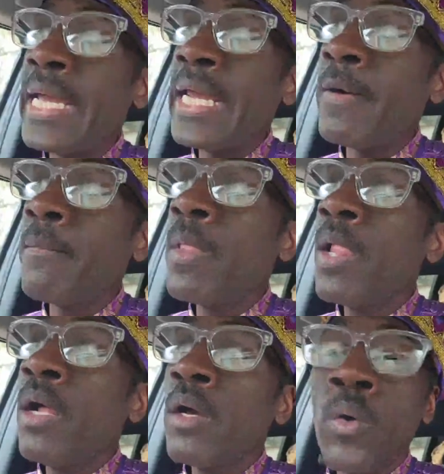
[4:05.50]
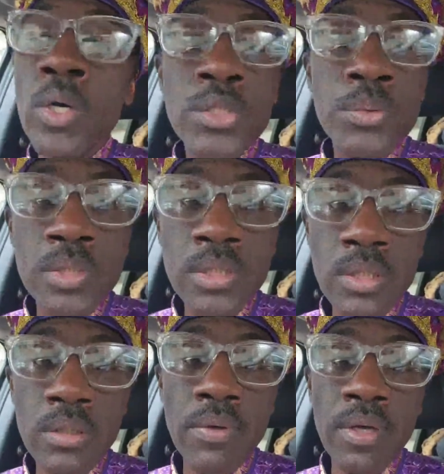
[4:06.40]
am going to
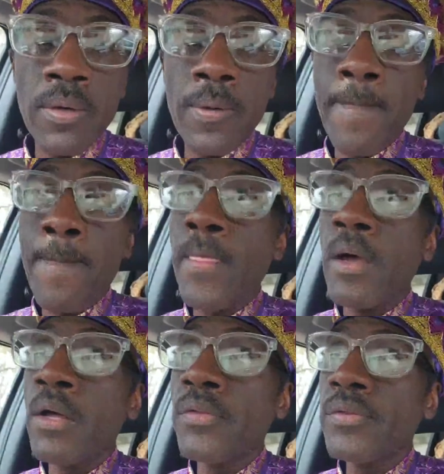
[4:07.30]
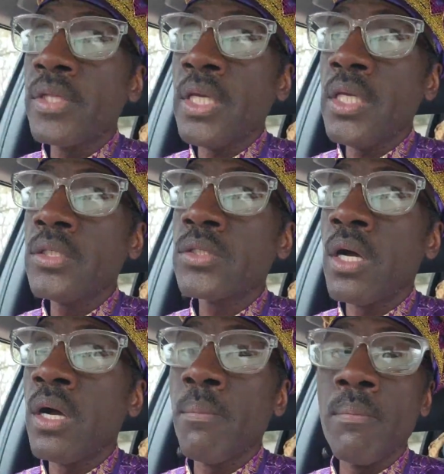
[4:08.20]
receive other things
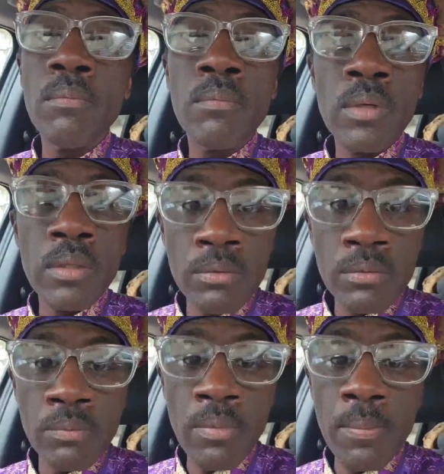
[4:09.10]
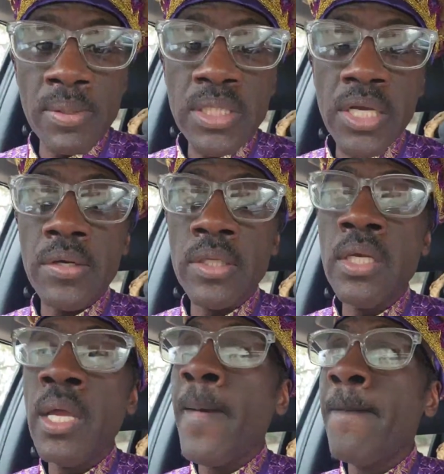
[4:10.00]

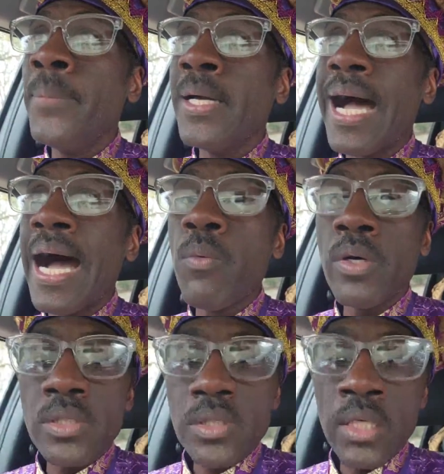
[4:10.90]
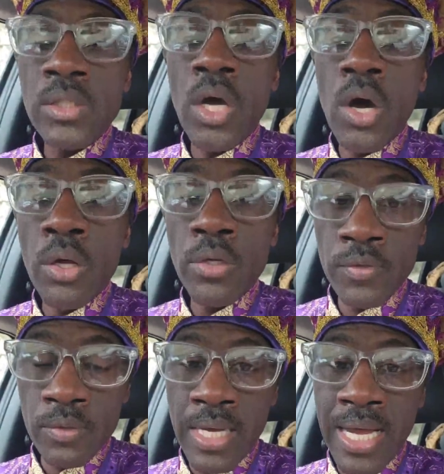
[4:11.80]
momentarily, but I want to say to all of
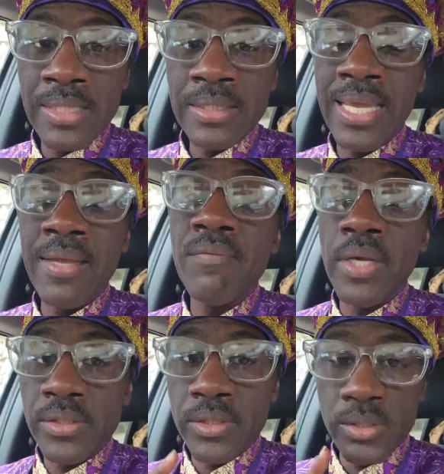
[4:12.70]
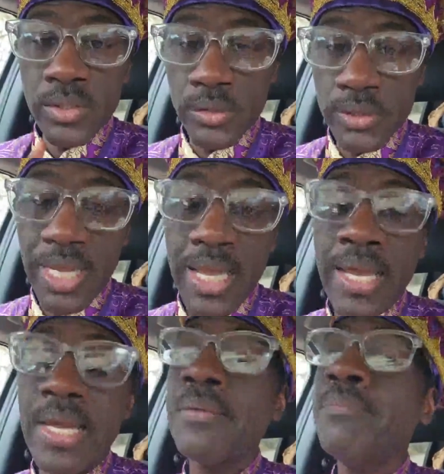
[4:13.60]
you guys that invested your
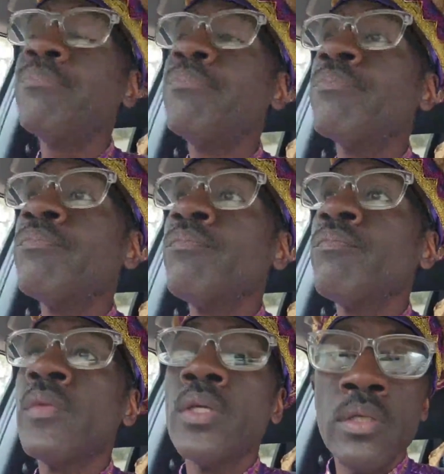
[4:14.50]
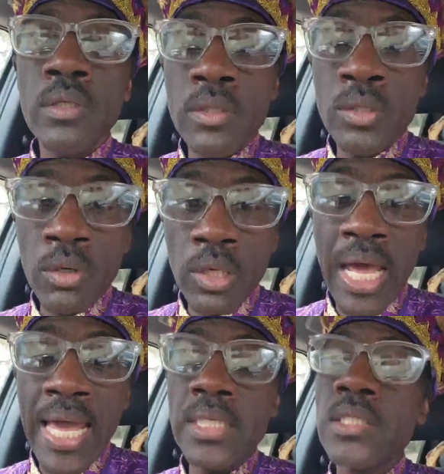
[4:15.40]
time, your
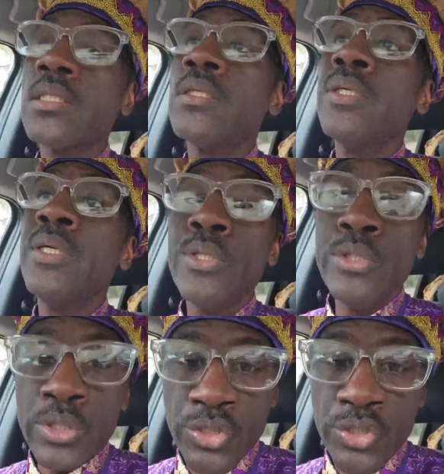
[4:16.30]
likes, your